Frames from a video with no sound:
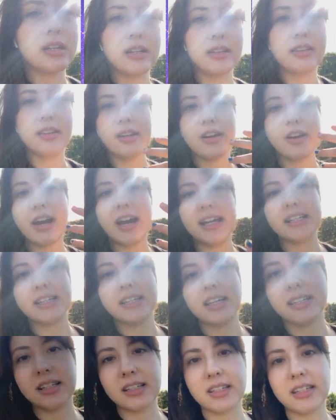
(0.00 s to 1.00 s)
their
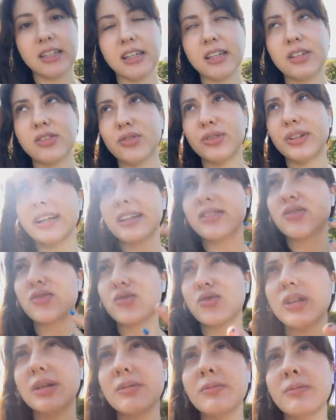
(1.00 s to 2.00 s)
identity to an
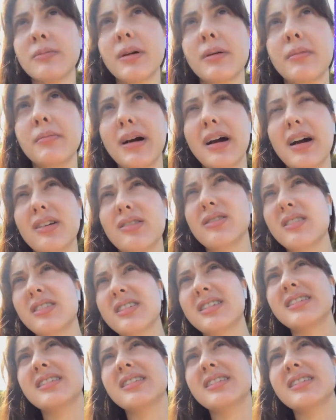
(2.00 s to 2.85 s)
extreme amount,